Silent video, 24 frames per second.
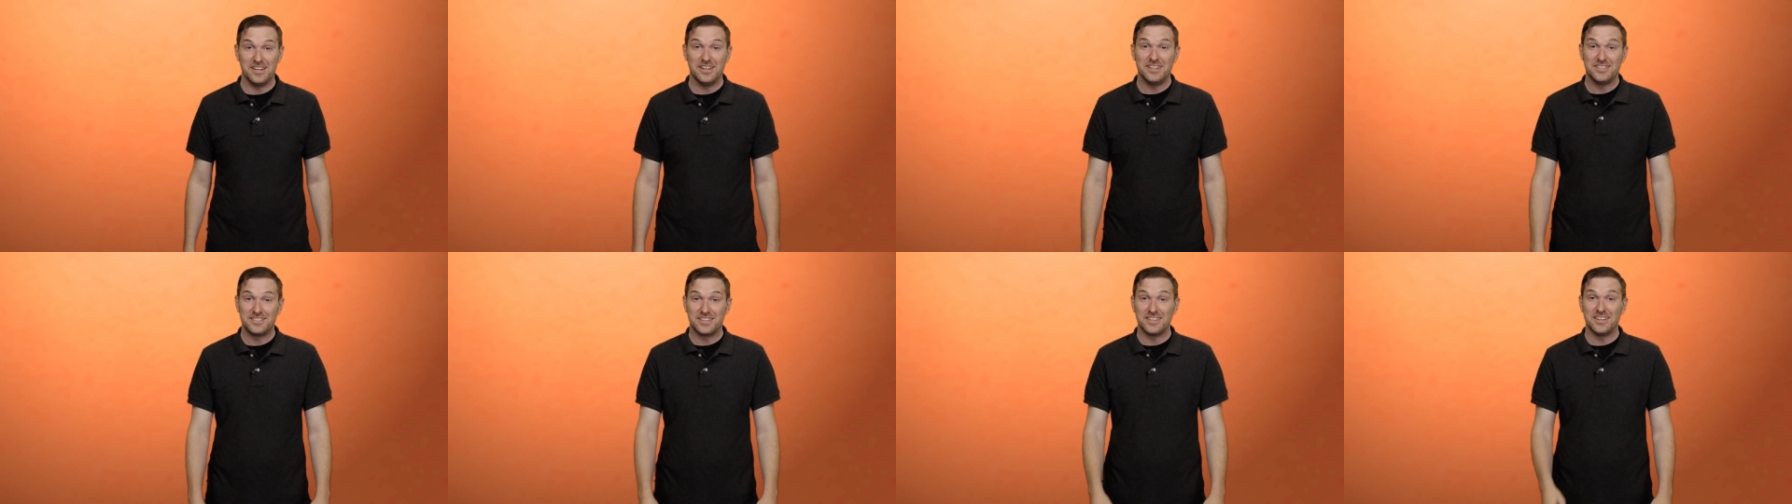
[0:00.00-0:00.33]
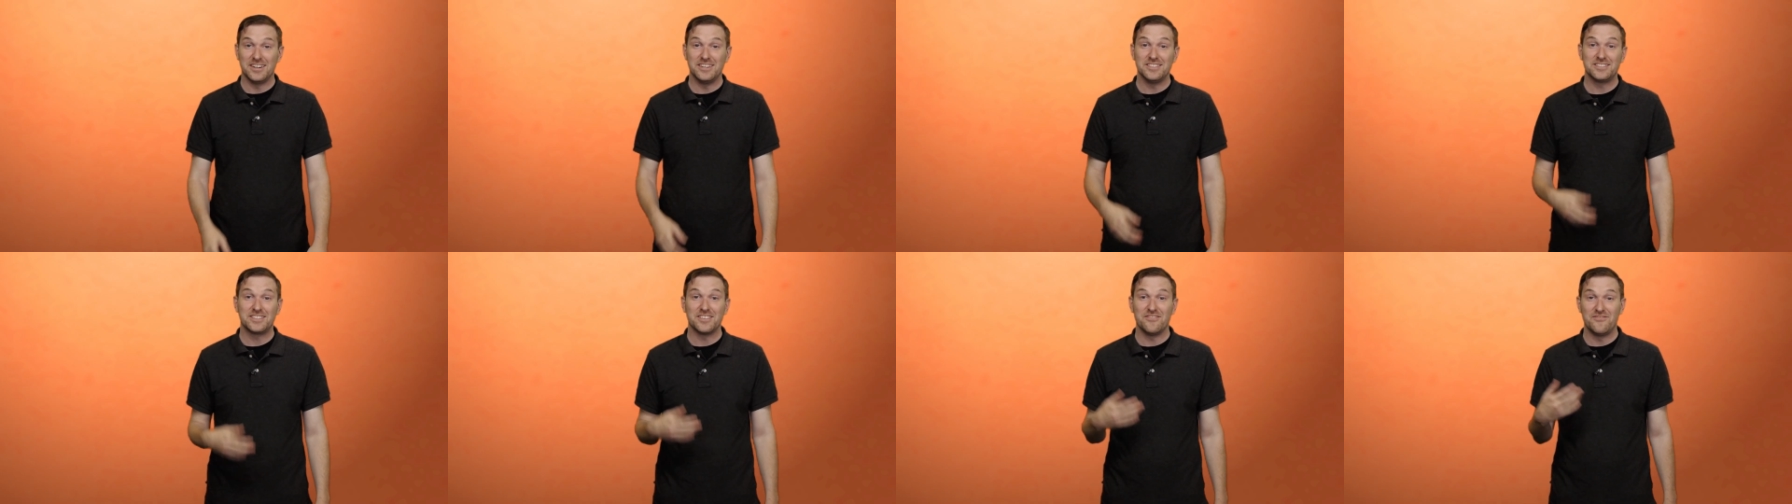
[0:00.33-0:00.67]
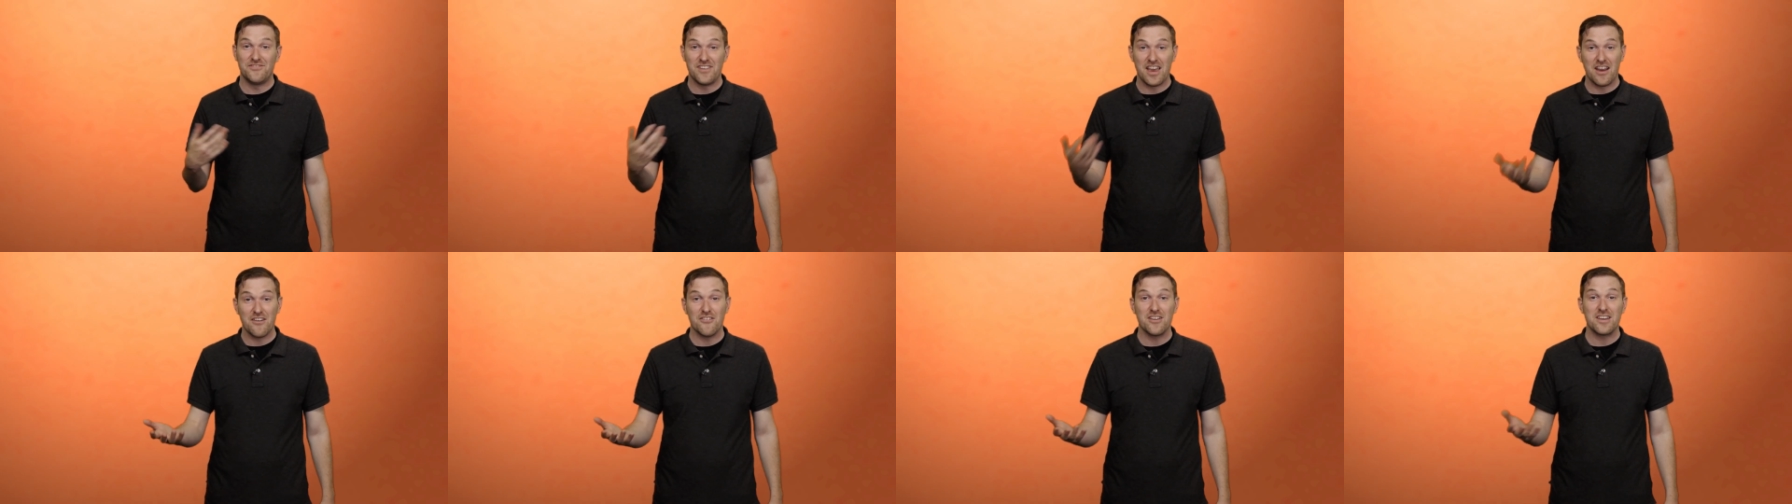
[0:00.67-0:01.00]
is that it's a
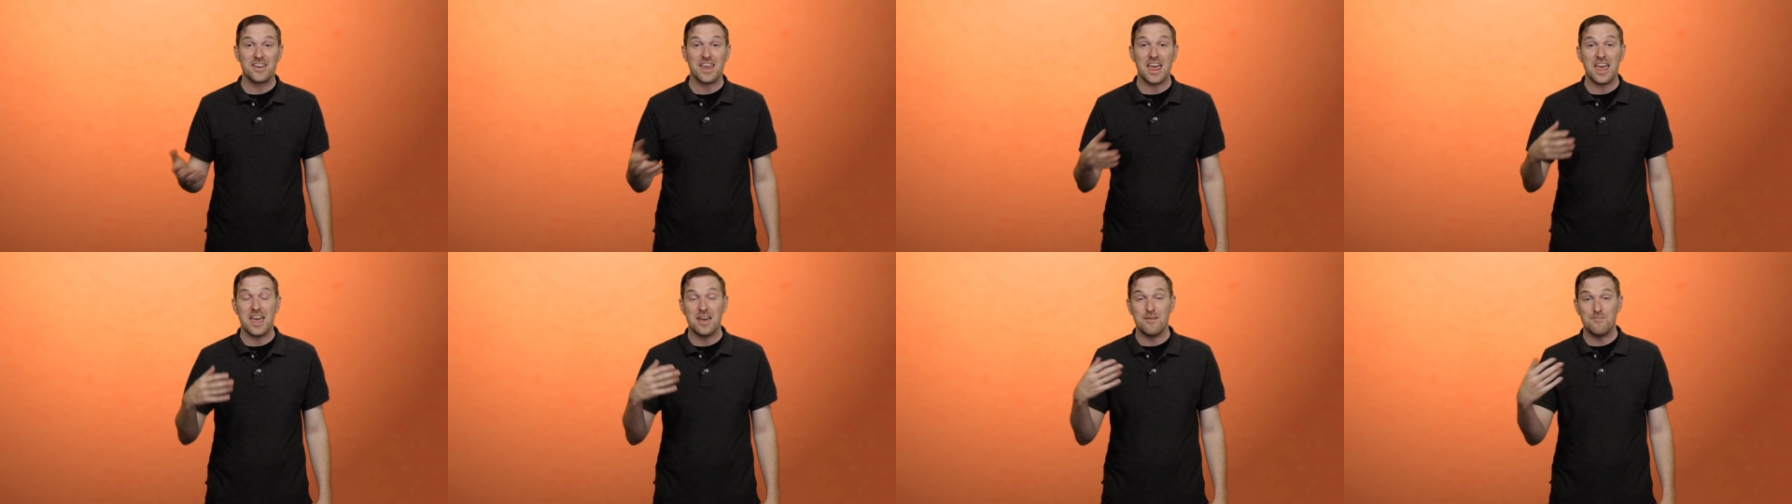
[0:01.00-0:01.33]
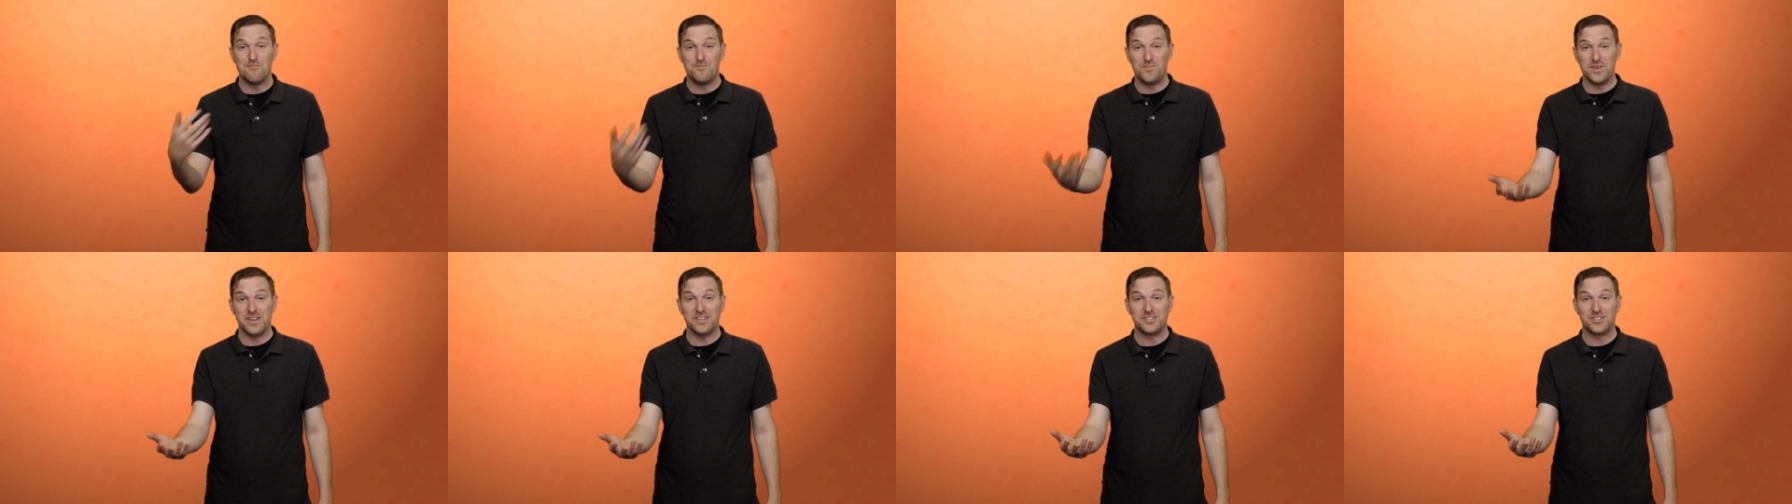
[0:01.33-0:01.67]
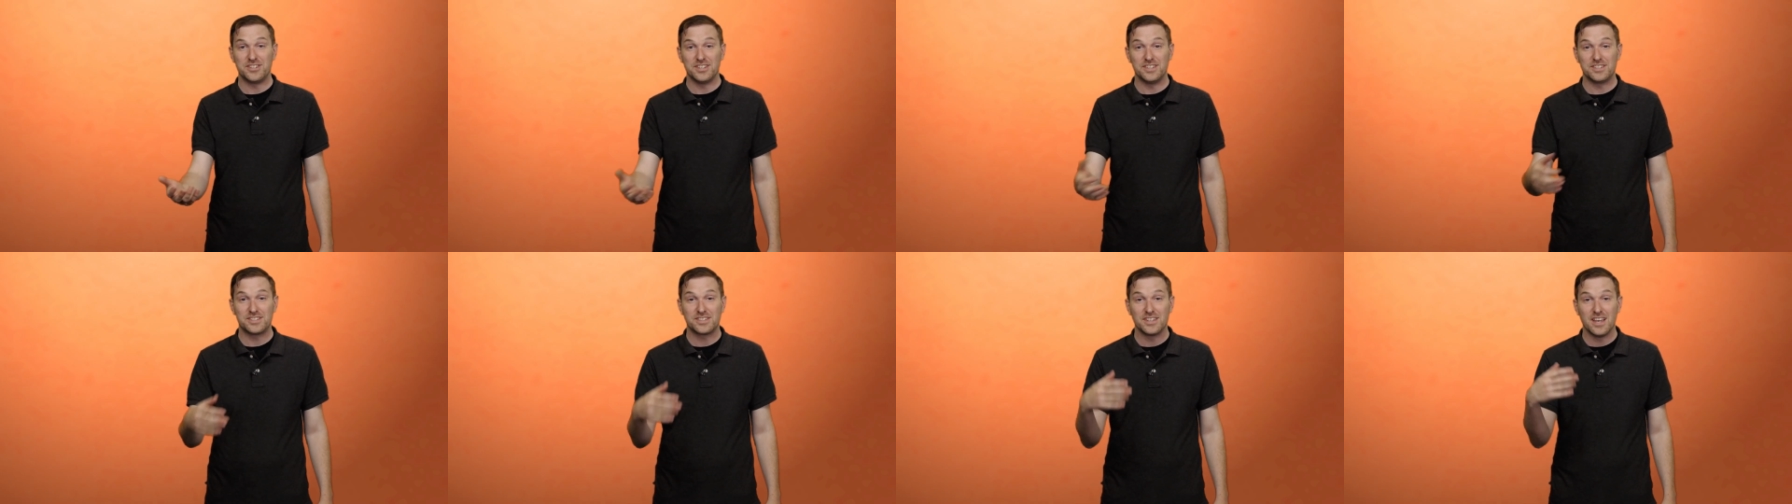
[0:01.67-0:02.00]
very
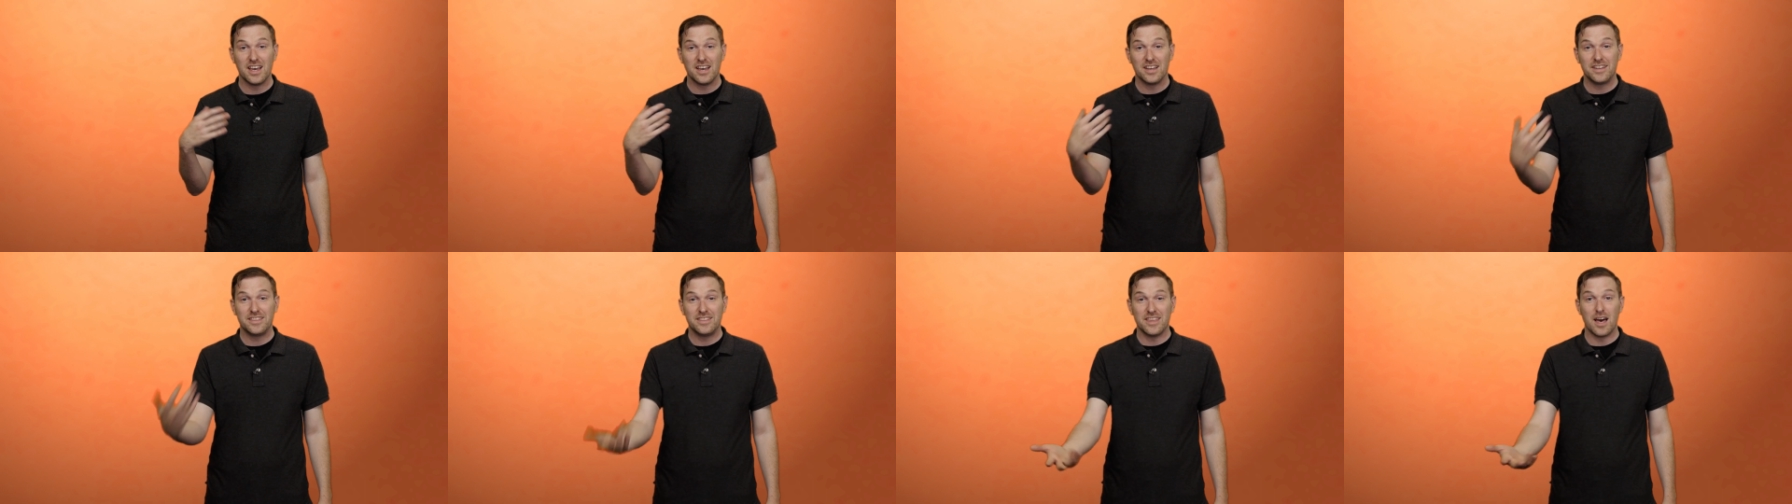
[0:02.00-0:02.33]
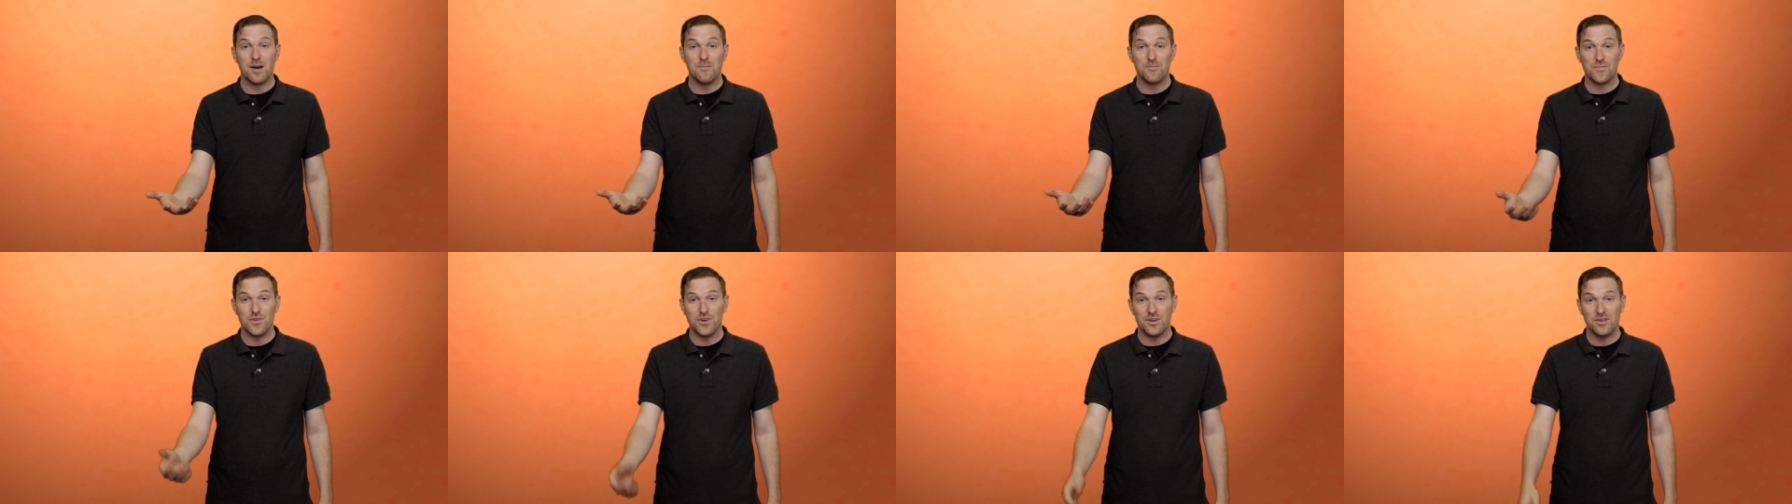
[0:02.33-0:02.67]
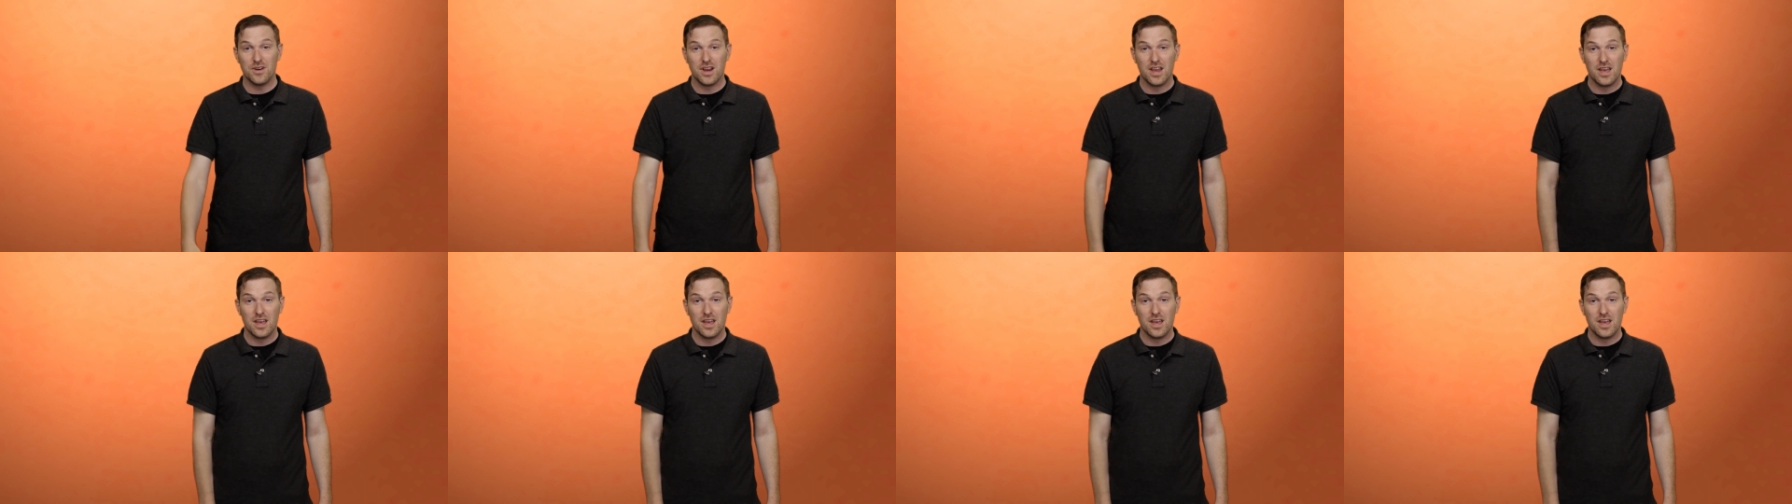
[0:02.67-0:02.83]
ambitious number.